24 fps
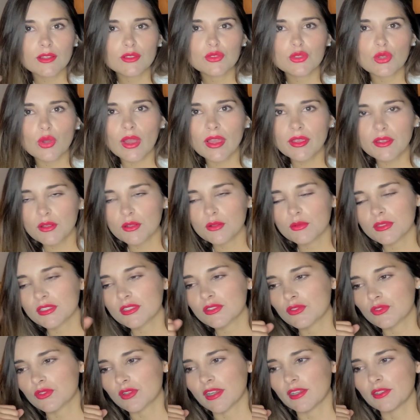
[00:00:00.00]
so I
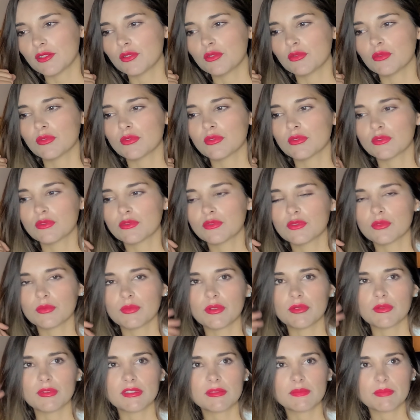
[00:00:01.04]
always try to to
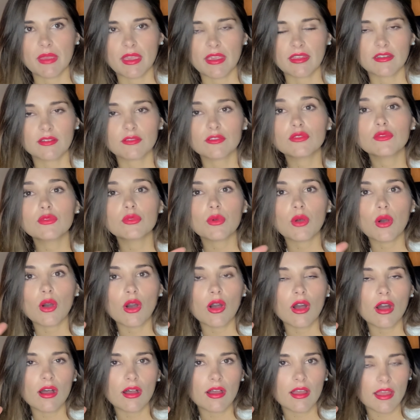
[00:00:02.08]
be respect to
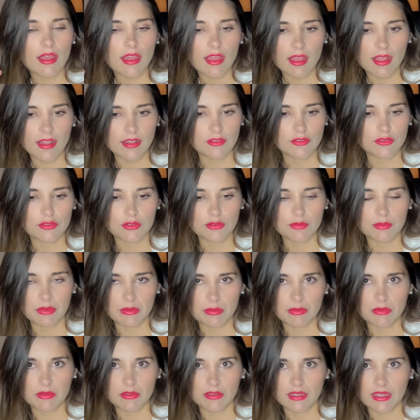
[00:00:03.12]
elder
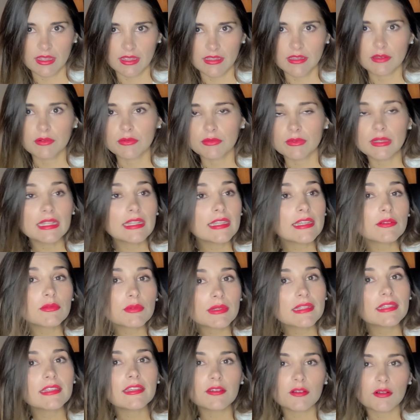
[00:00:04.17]
people, like really
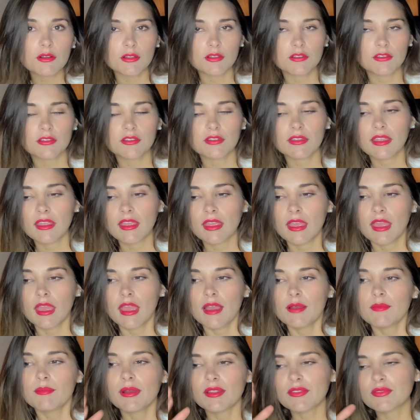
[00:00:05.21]
really old.
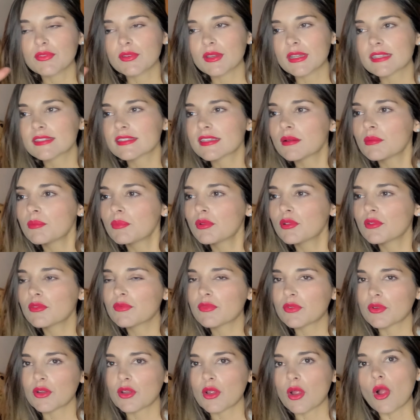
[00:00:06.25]
But for example,
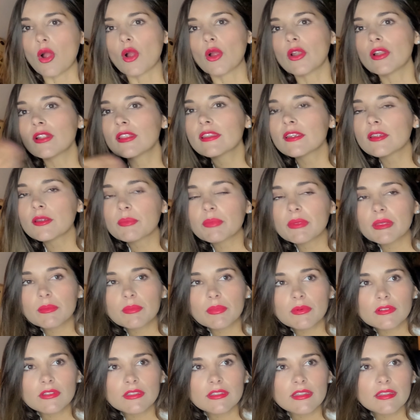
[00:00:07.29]
for older
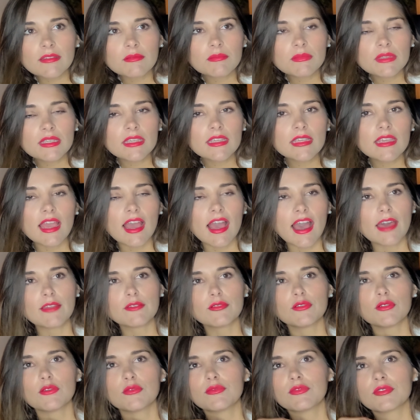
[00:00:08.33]
people than me, I
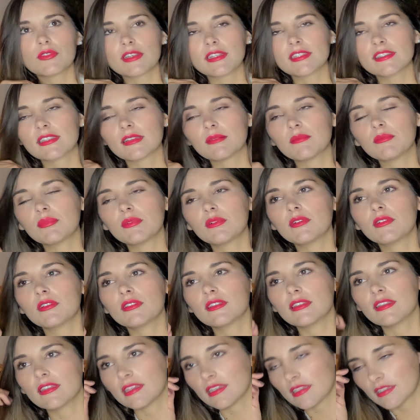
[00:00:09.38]
don't know, for
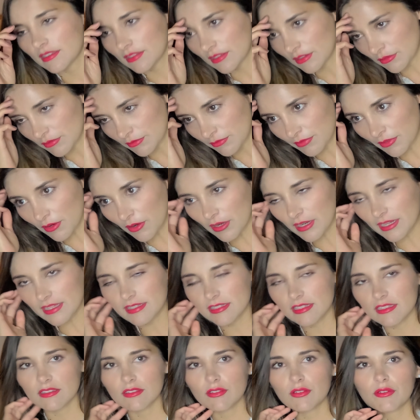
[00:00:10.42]
example, in their
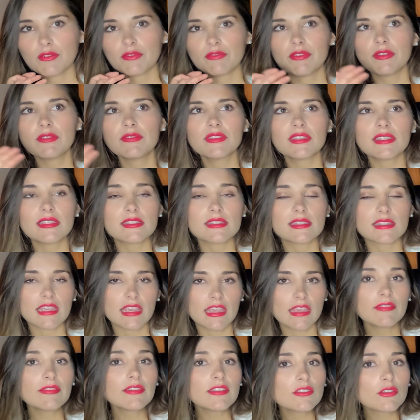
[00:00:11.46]
40s, in their 50s,
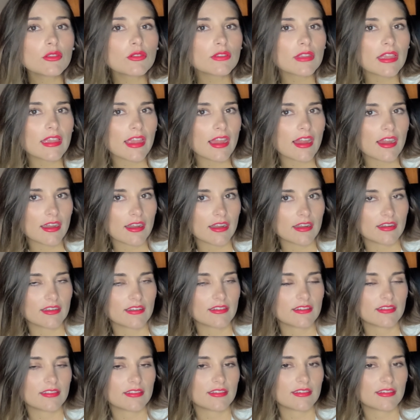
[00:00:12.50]
even though they are